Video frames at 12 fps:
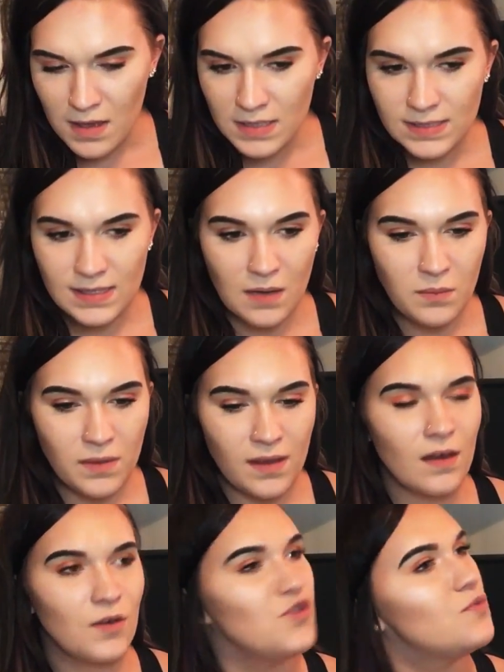sent
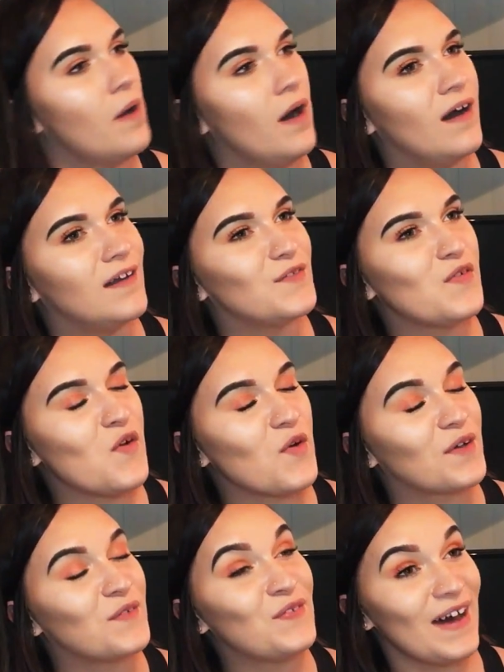me a coupon
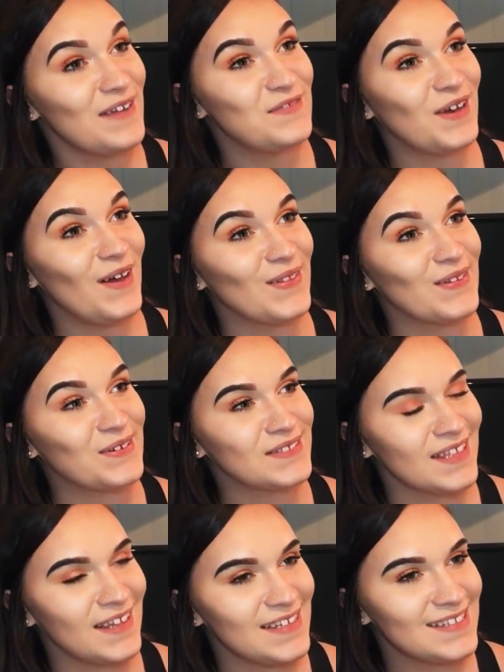for $5
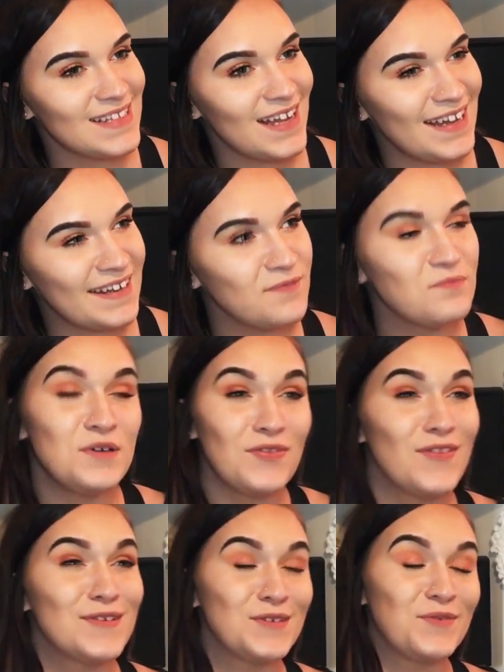and they said, put
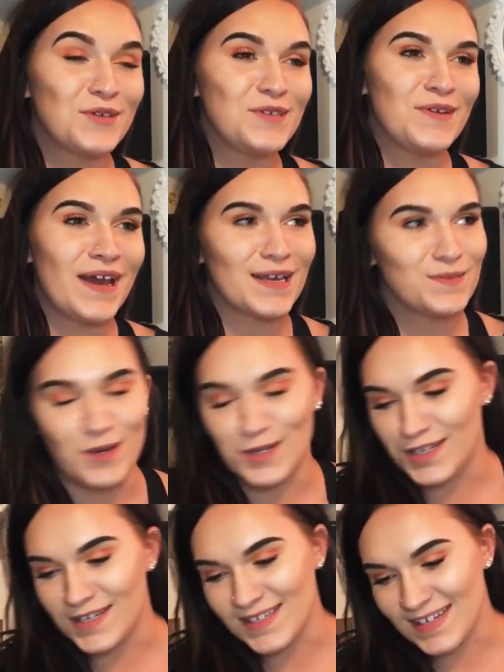this towards your next
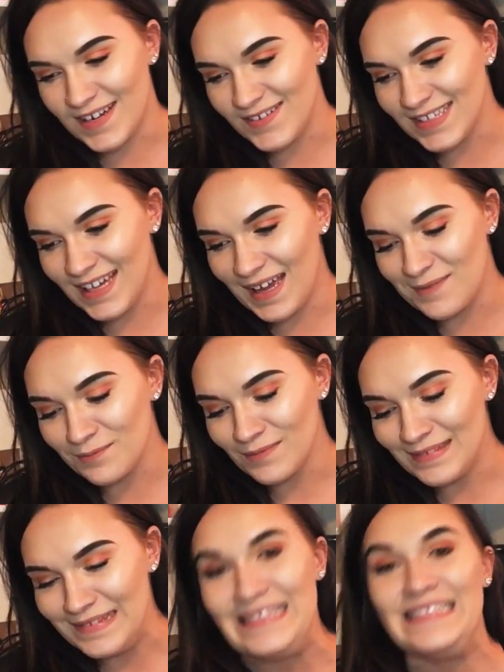purchase. And I was like,
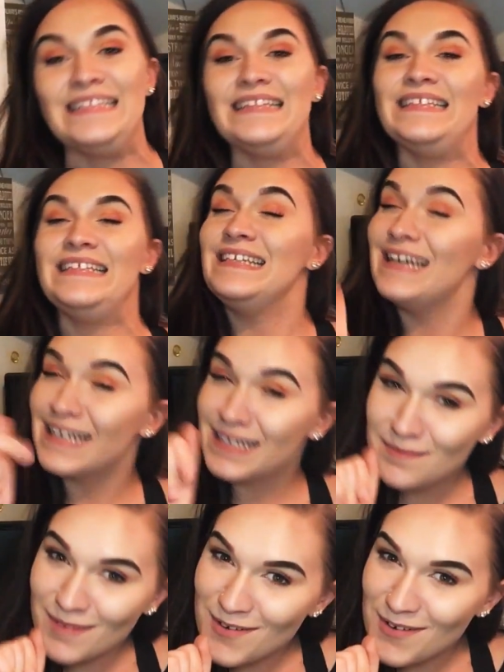I'm not
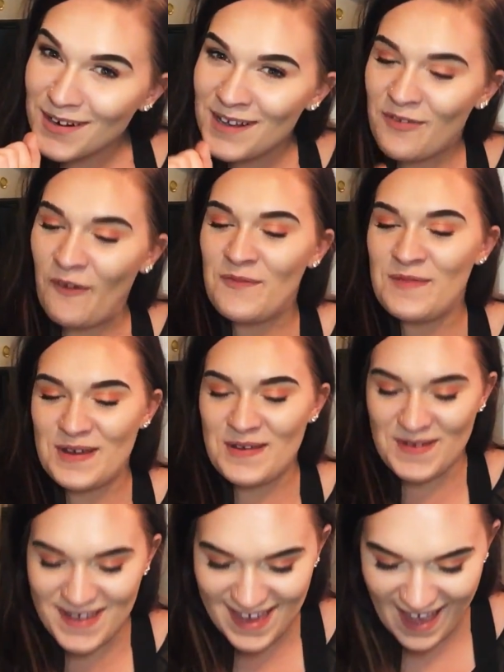gonna be ordering from you
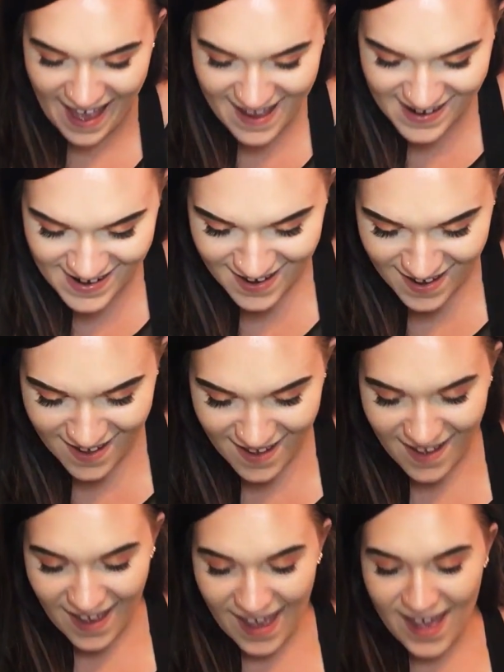again.
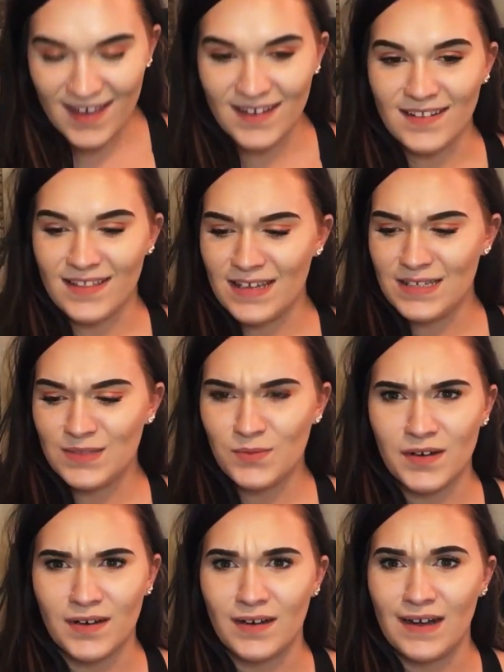And these
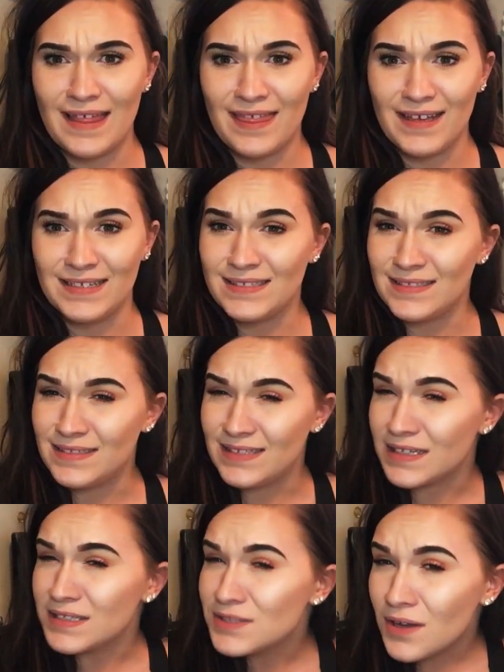were, I think,
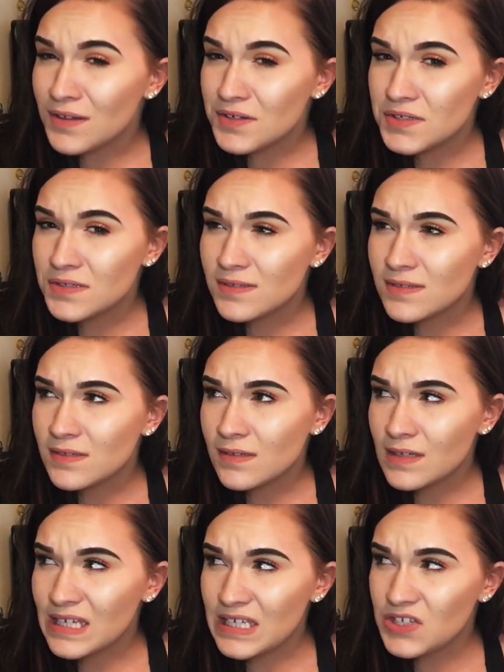$6.
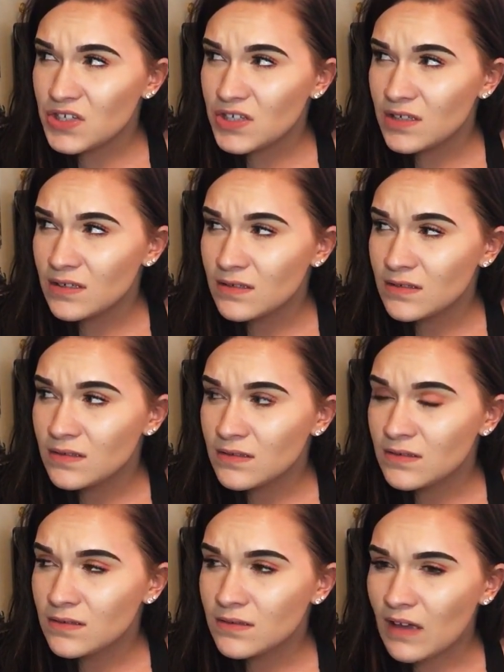each,
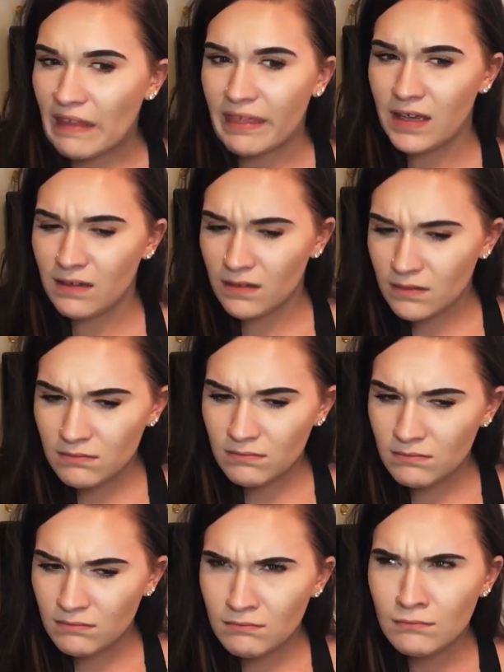I think.
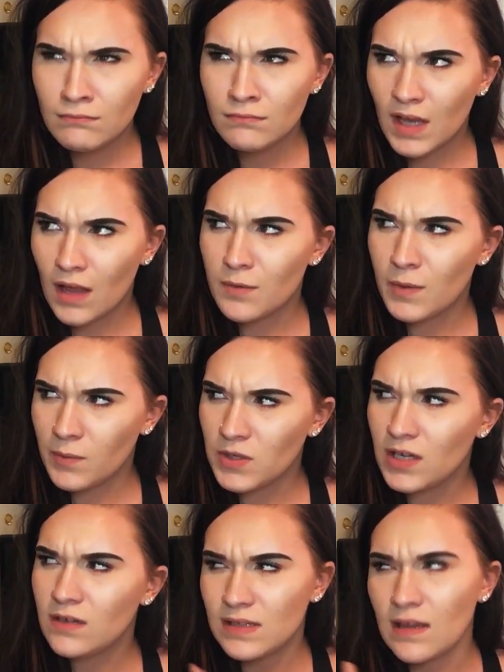ColourPop
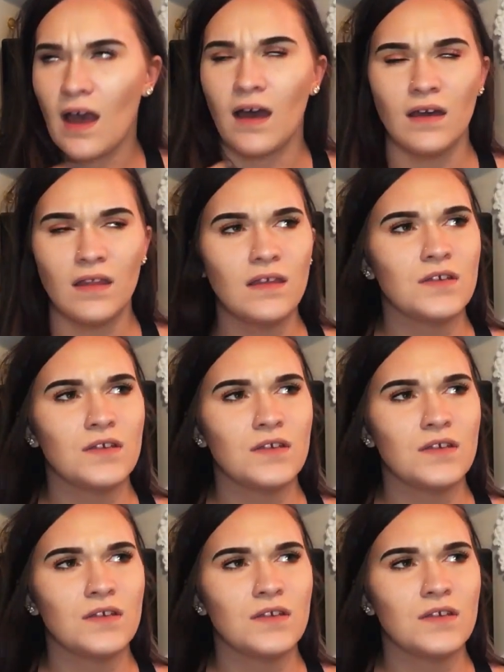shadows? Yeah, I think